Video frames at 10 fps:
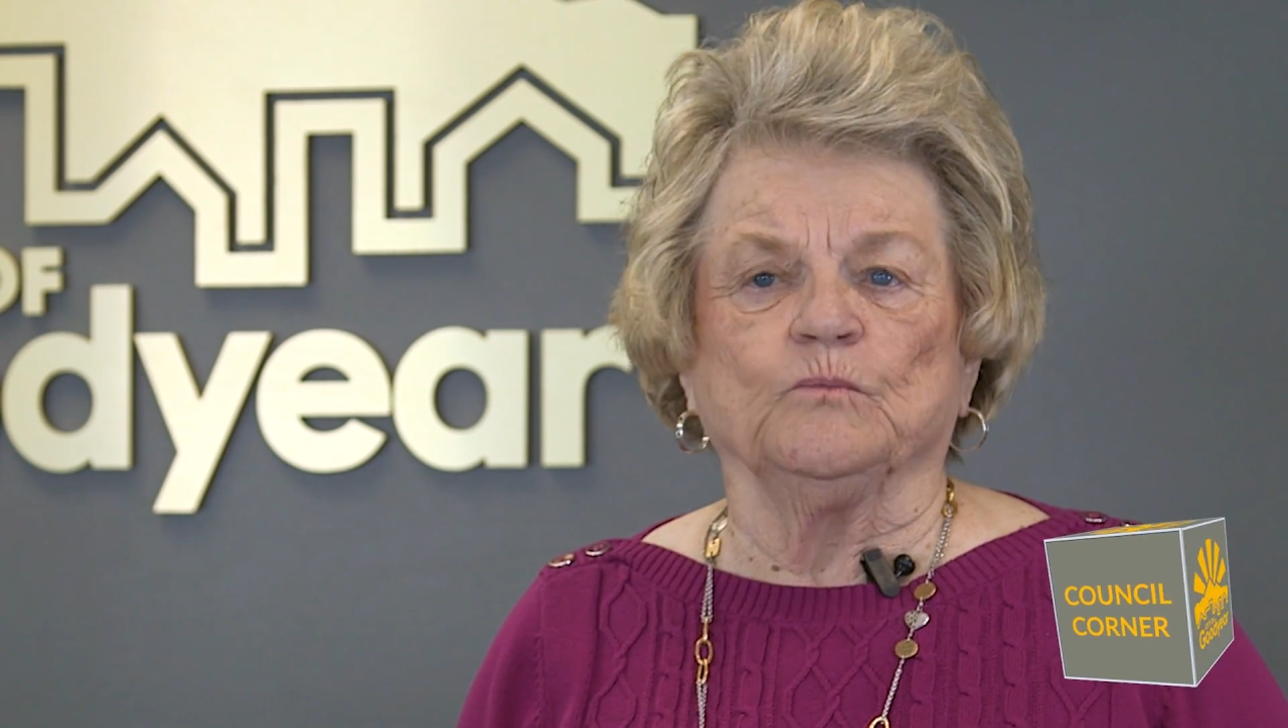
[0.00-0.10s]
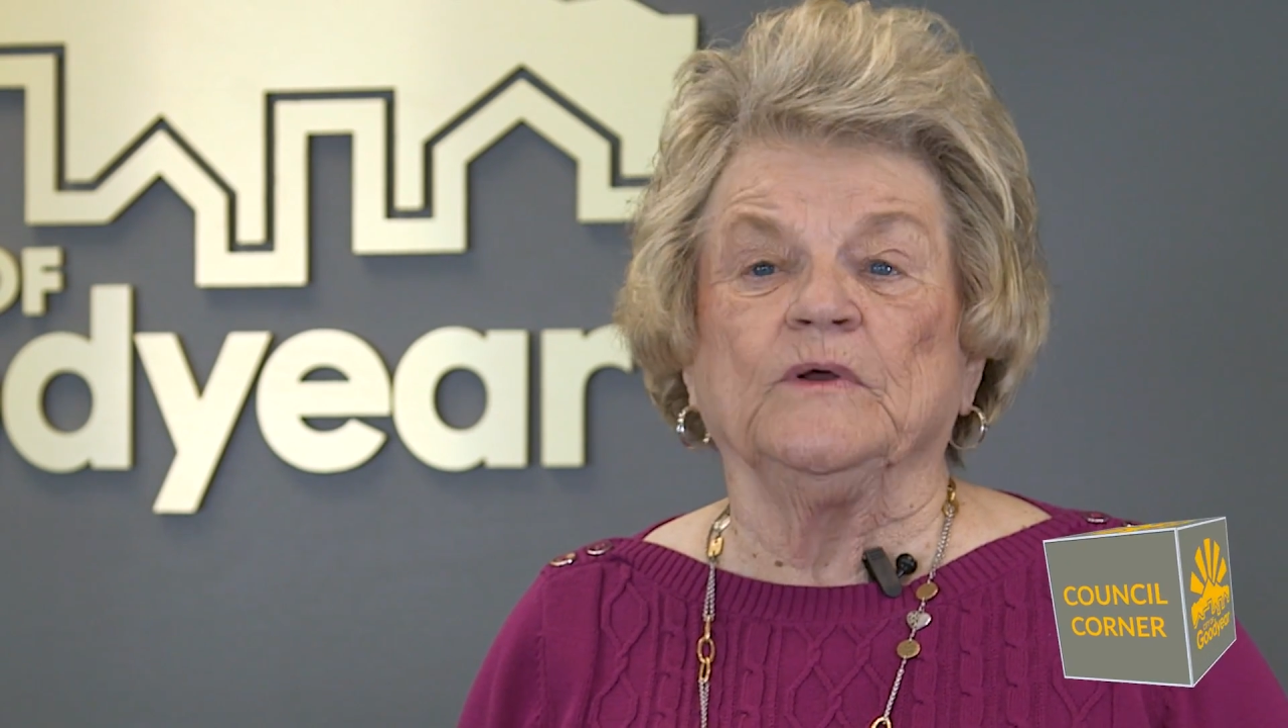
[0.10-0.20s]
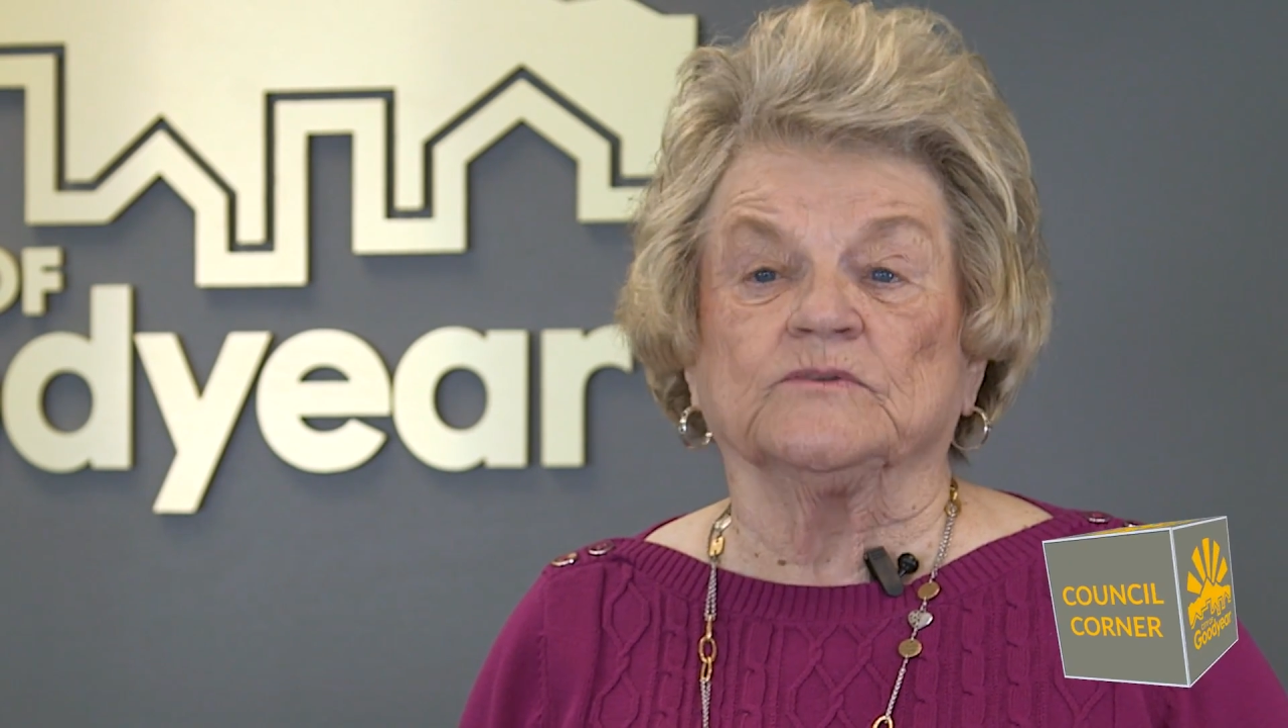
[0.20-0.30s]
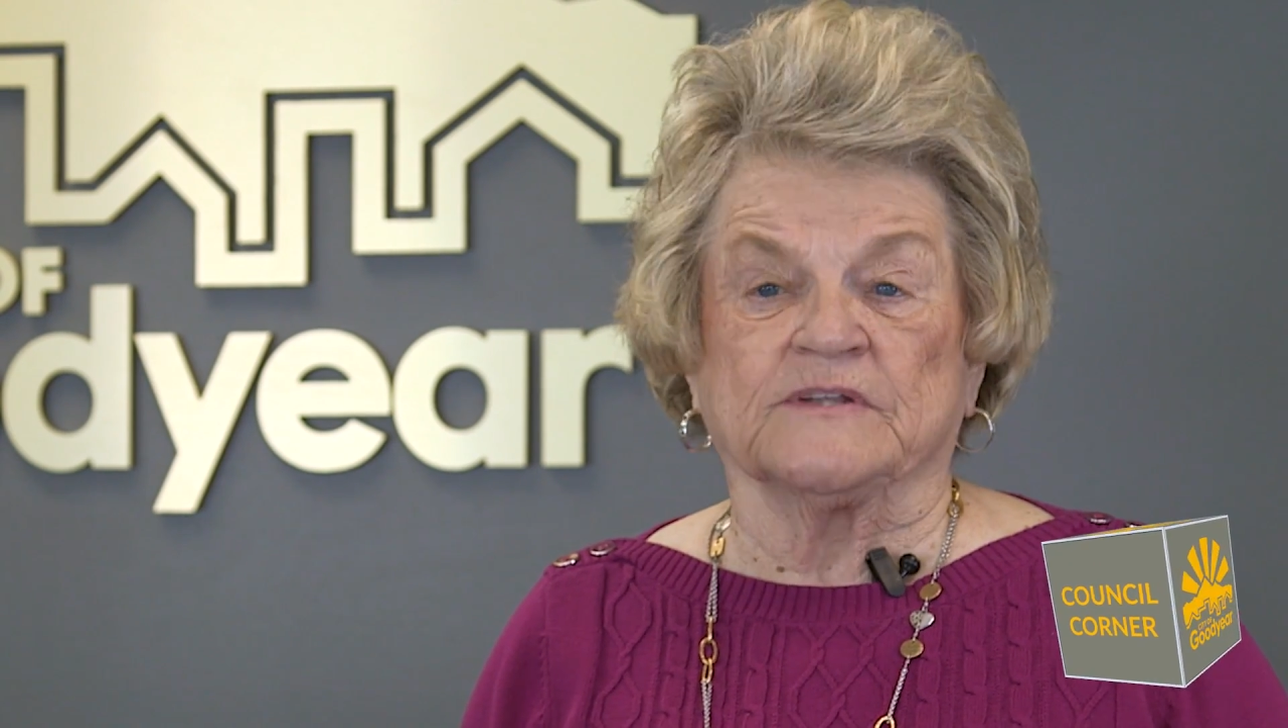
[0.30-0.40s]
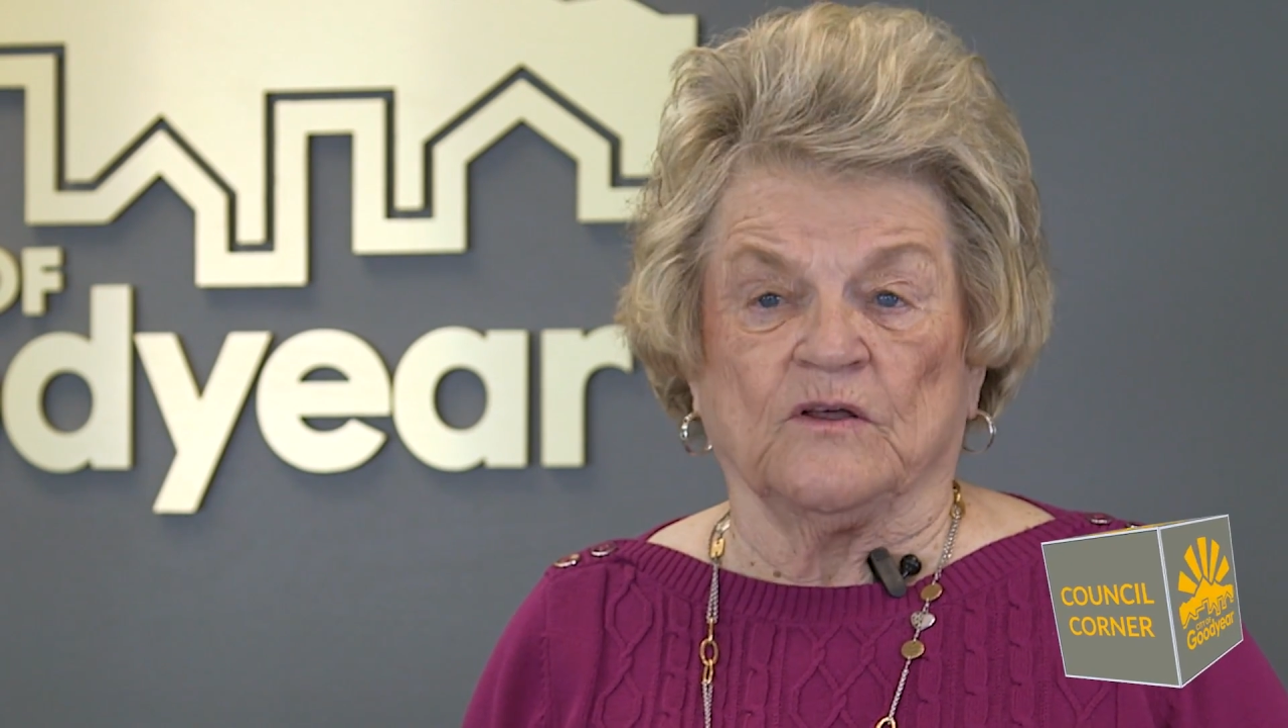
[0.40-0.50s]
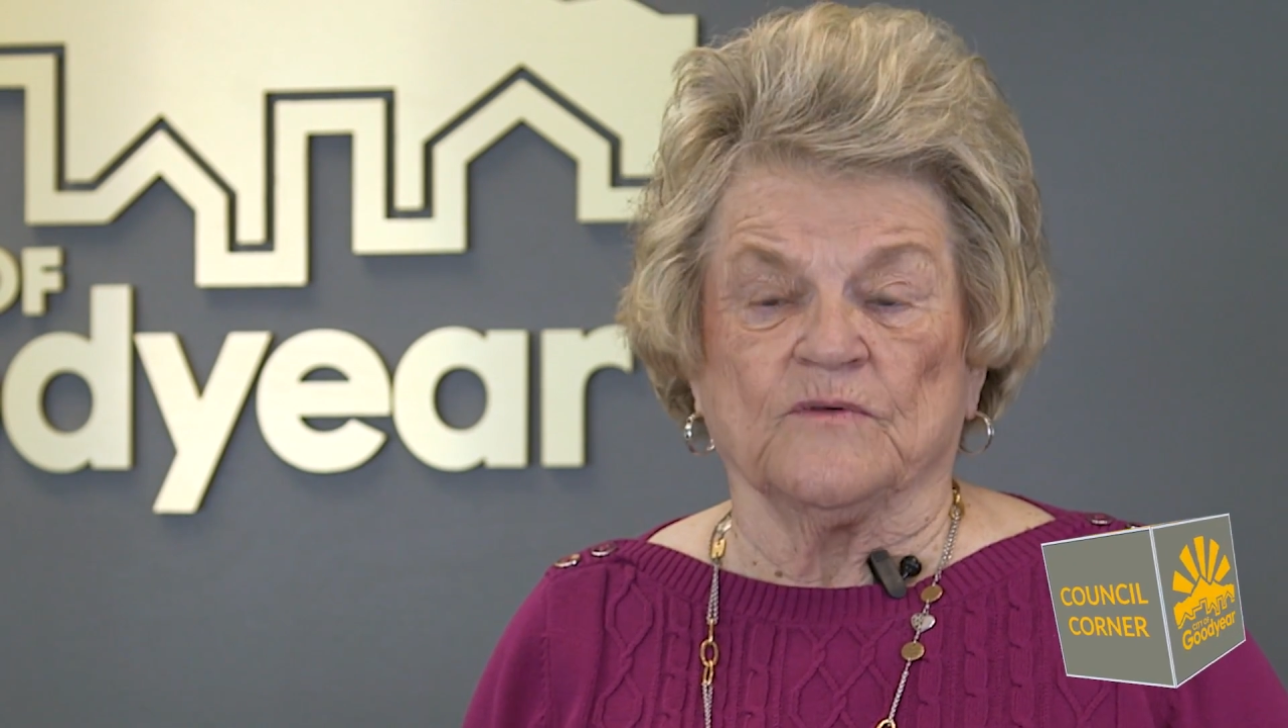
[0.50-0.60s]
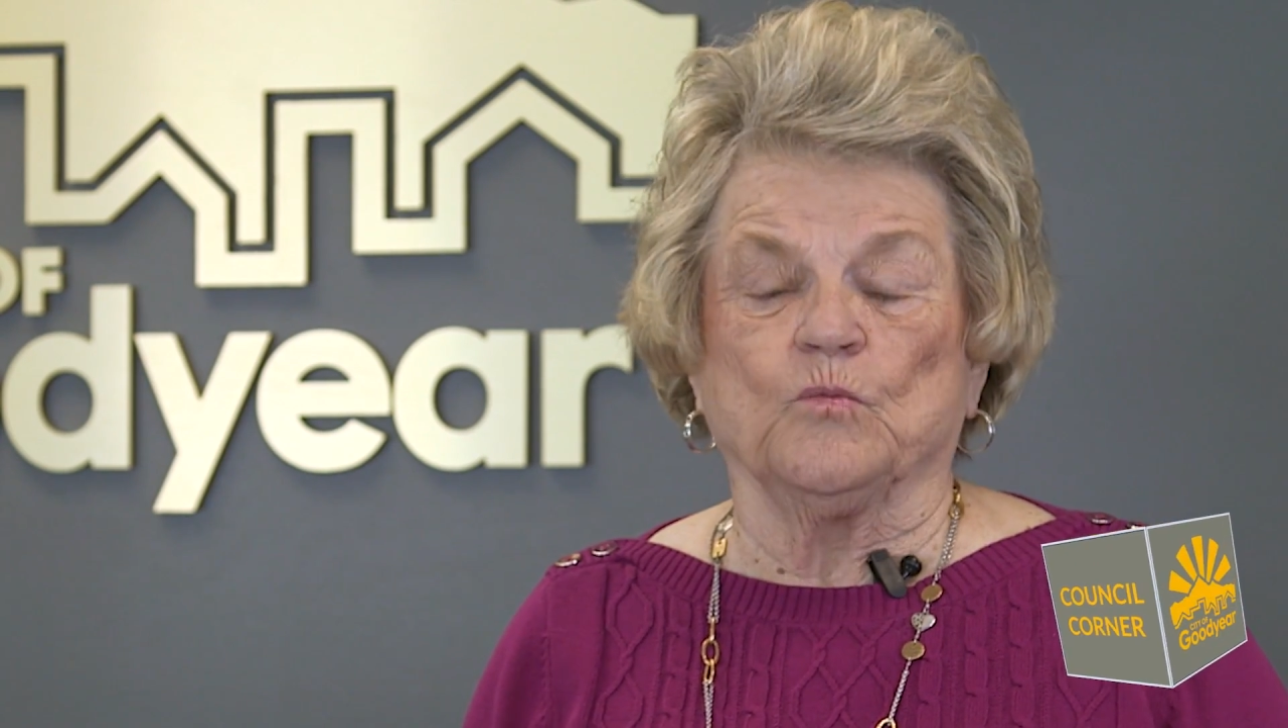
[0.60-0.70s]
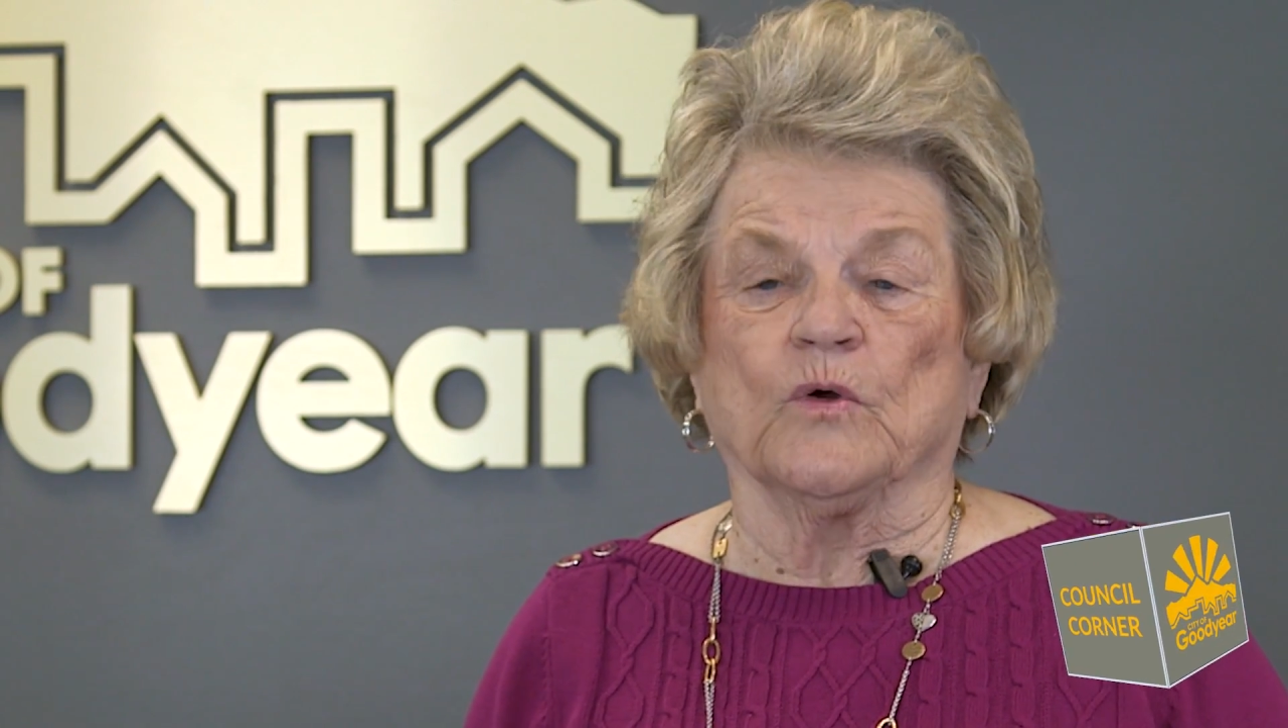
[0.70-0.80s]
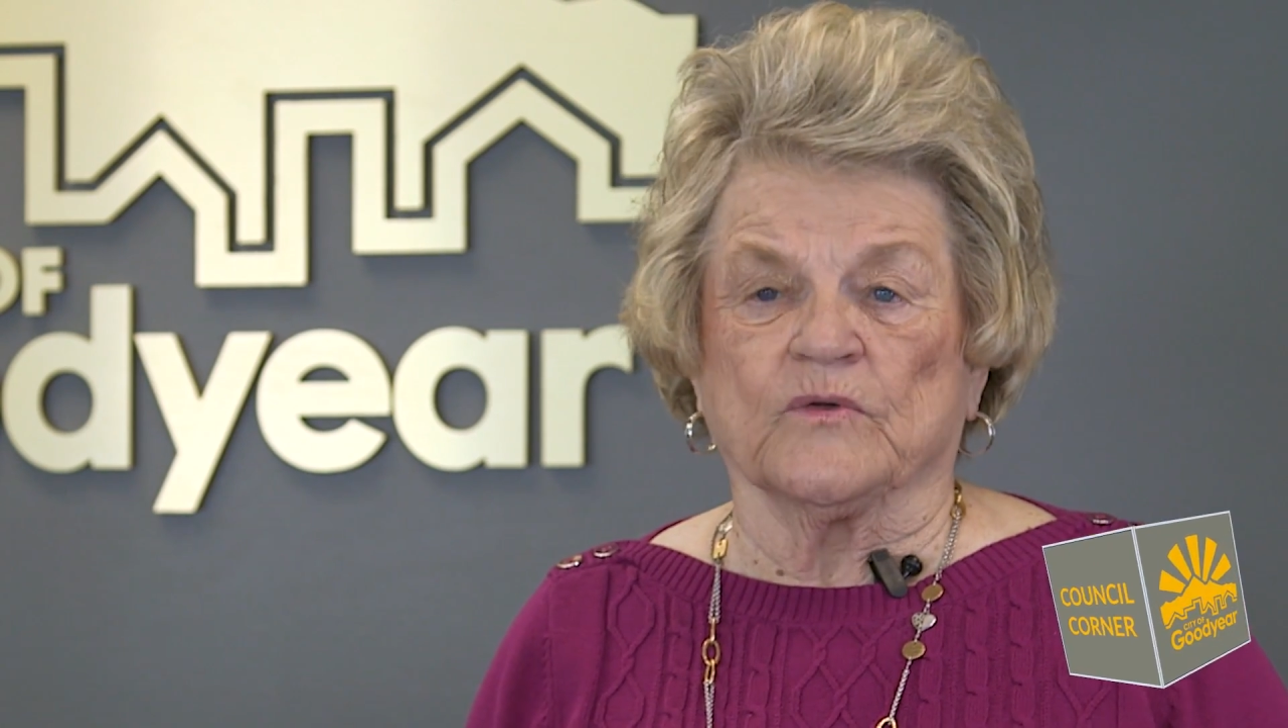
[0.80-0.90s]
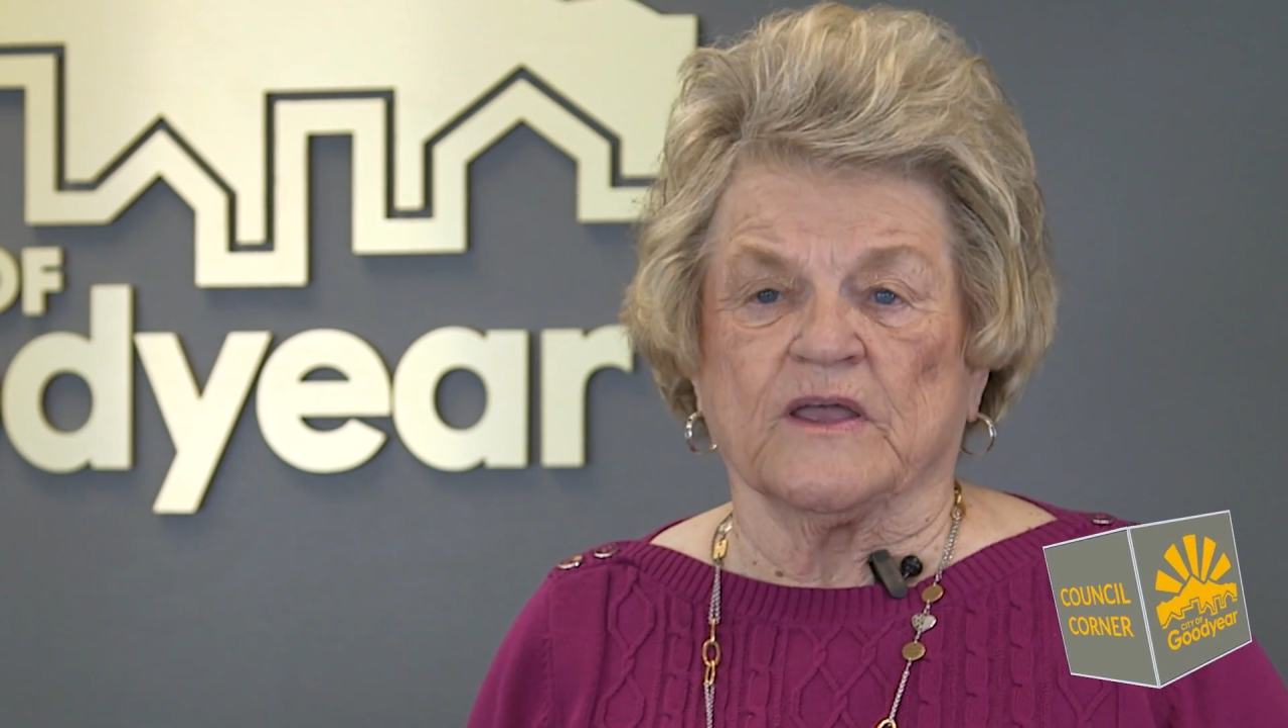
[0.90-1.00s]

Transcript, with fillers: We'll tell them where to